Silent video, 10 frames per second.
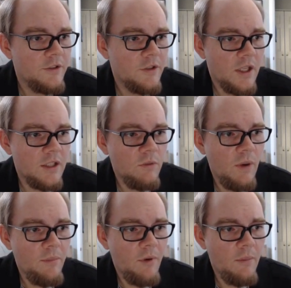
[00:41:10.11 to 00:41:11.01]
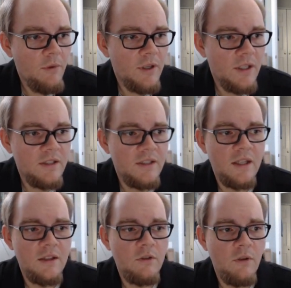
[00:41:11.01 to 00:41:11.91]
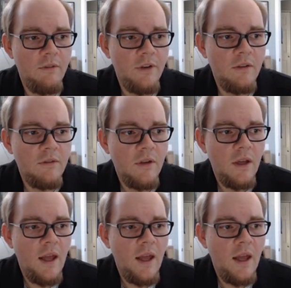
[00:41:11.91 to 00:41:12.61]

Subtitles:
So to get to y prime, we're going to need to take the derivative.